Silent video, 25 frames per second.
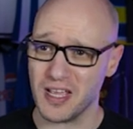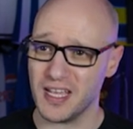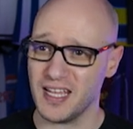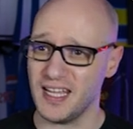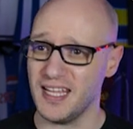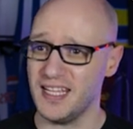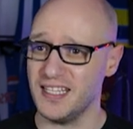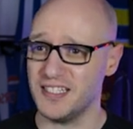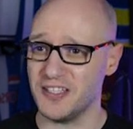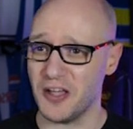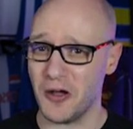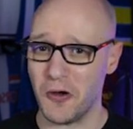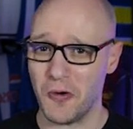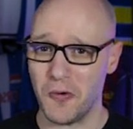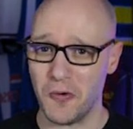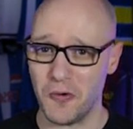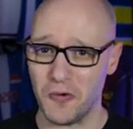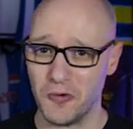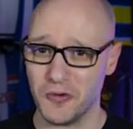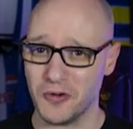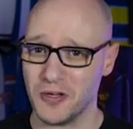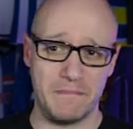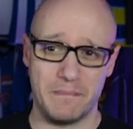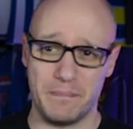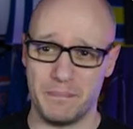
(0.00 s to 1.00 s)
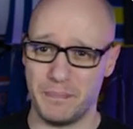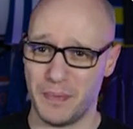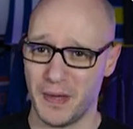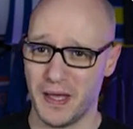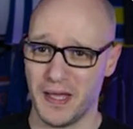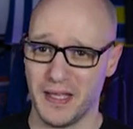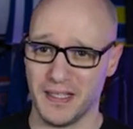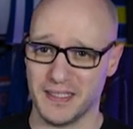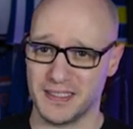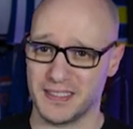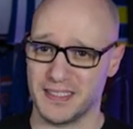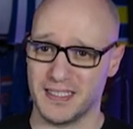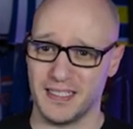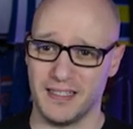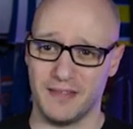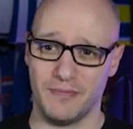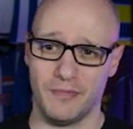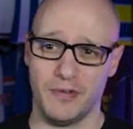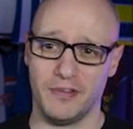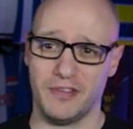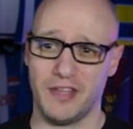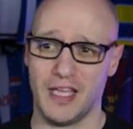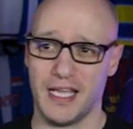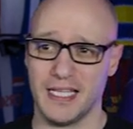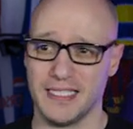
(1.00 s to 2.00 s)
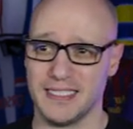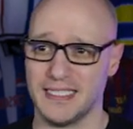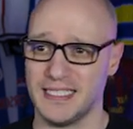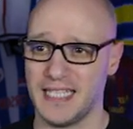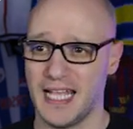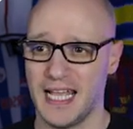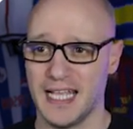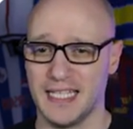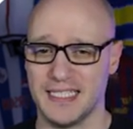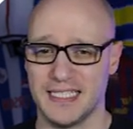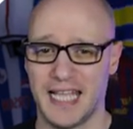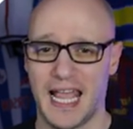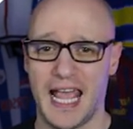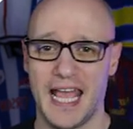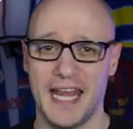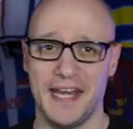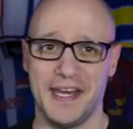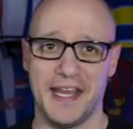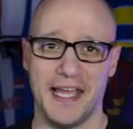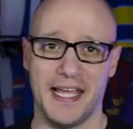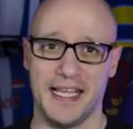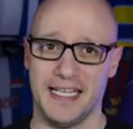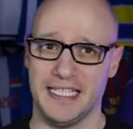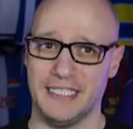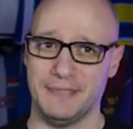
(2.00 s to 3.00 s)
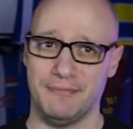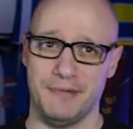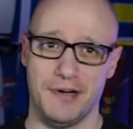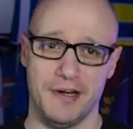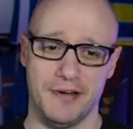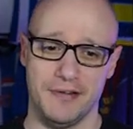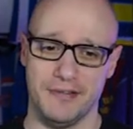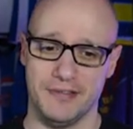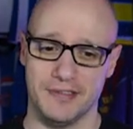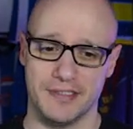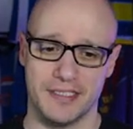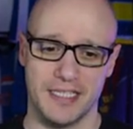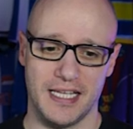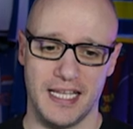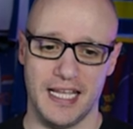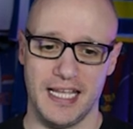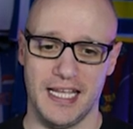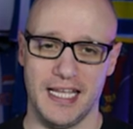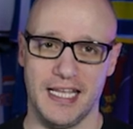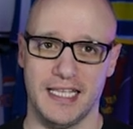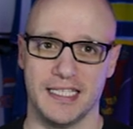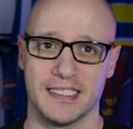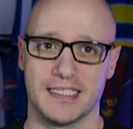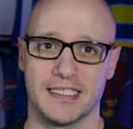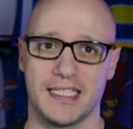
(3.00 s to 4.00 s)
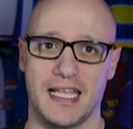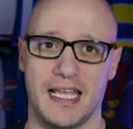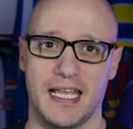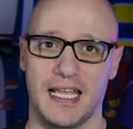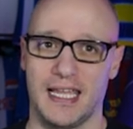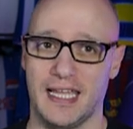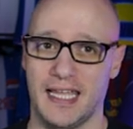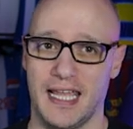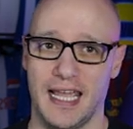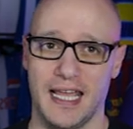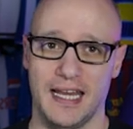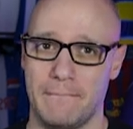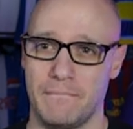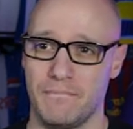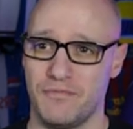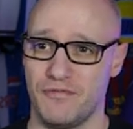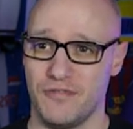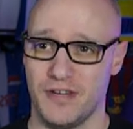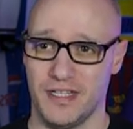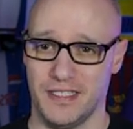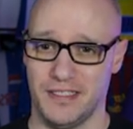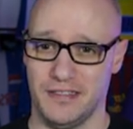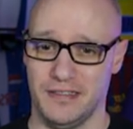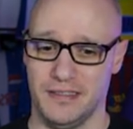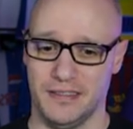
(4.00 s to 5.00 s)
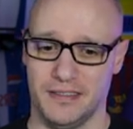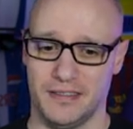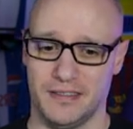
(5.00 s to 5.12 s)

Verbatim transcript: he's old, but with that stats and that experience, it's again priceless.